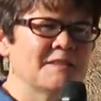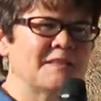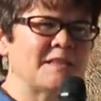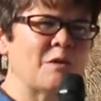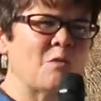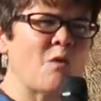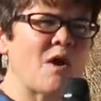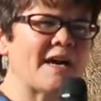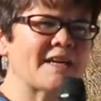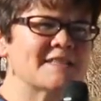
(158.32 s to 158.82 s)

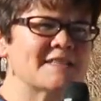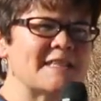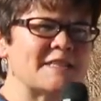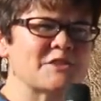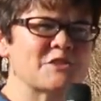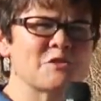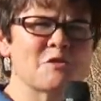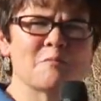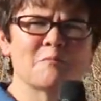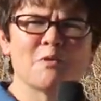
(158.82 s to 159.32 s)
Now, why is
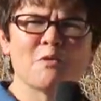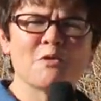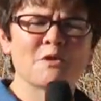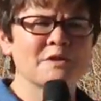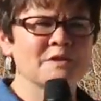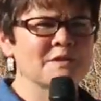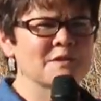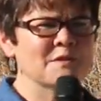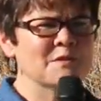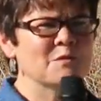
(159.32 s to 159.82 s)
that so
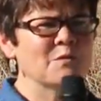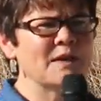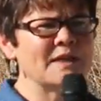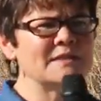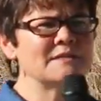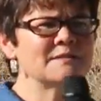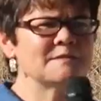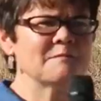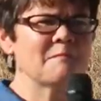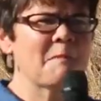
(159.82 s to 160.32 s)
important?
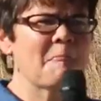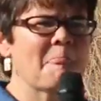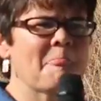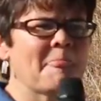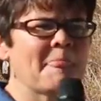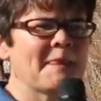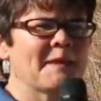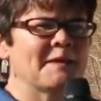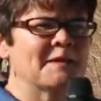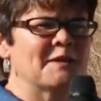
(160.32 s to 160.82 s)
Well,
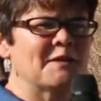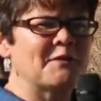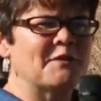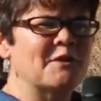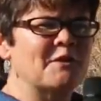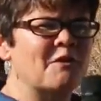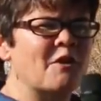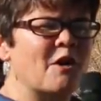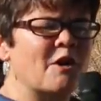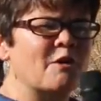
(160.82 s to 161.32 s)

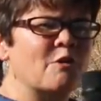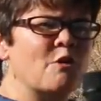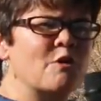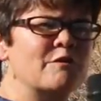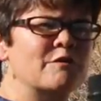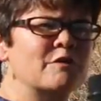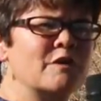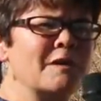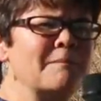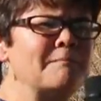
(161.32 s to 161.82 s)
there are
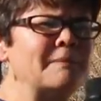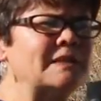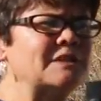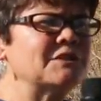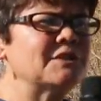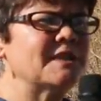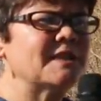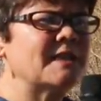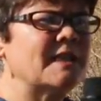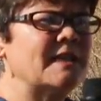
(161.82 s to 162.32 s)
over 1
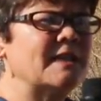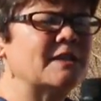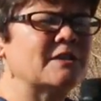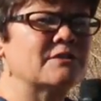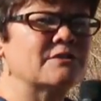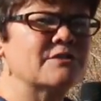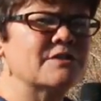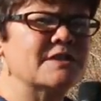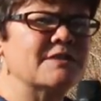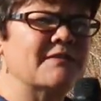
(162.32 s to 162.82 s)
million
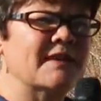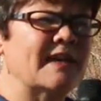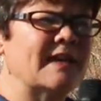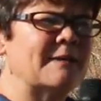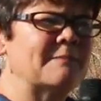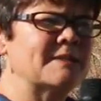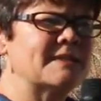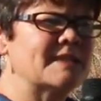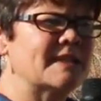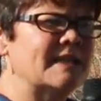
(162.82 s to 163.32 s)
acres of
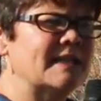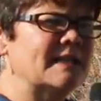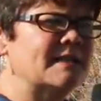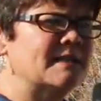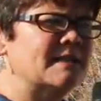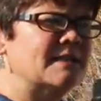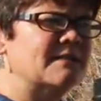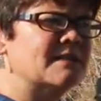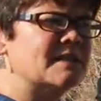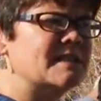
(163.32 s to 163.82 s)

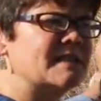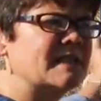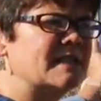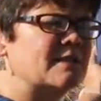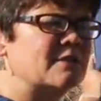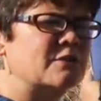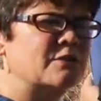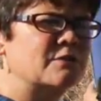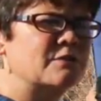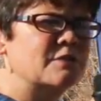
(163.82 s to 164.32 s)
habitat in the
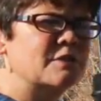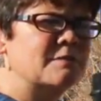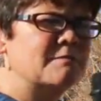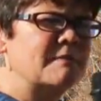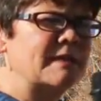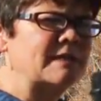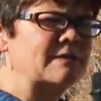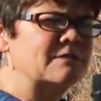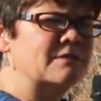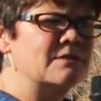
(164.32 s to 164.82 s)
Santa Cruz
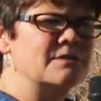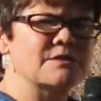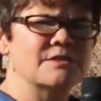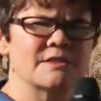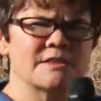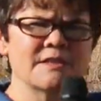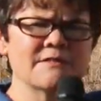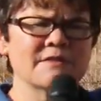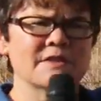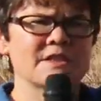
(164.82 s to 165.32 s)

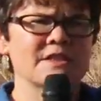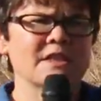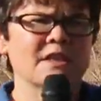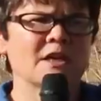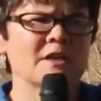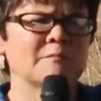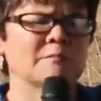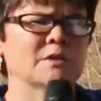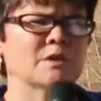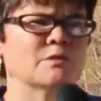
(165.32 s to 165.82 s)
Mountains and the
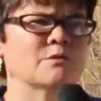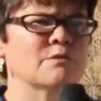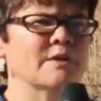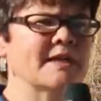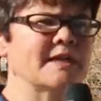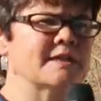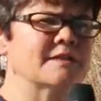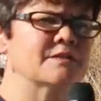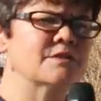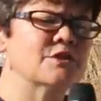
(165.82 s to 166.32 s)
Diablo
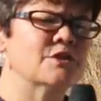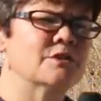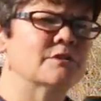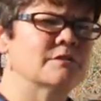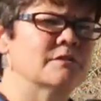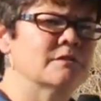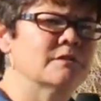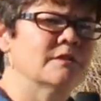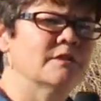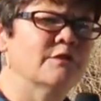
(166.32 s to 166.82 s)
Range,
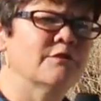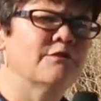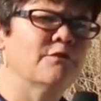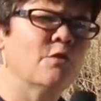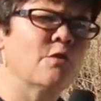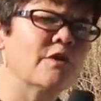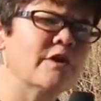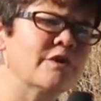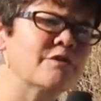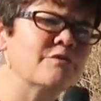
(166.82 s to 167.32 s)

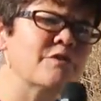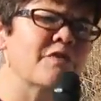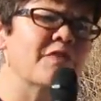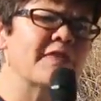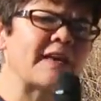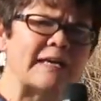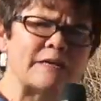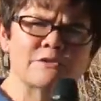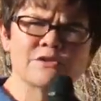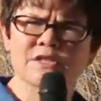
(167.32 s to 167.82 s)

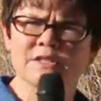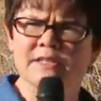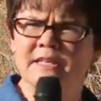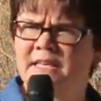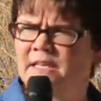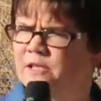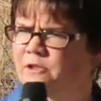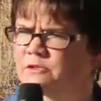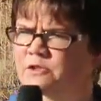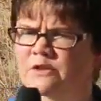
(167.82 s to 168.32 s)
400,000
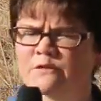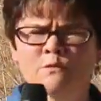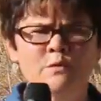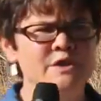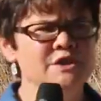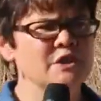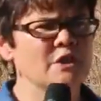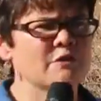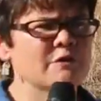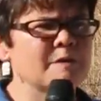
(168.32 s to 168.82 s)
acres of
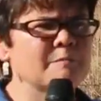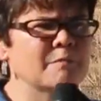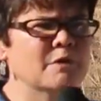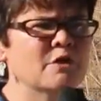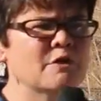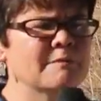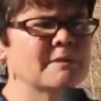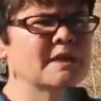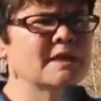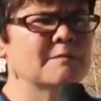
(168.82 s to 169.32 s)
which are in
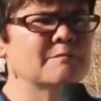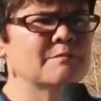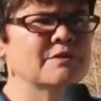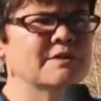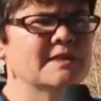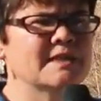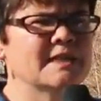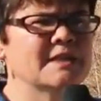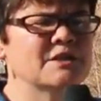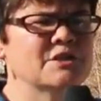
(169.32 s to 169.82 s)
permanent
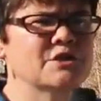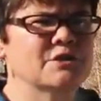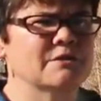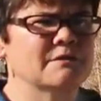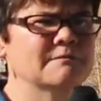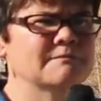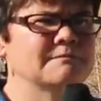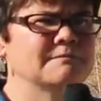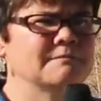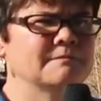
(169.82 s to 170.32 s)
protection.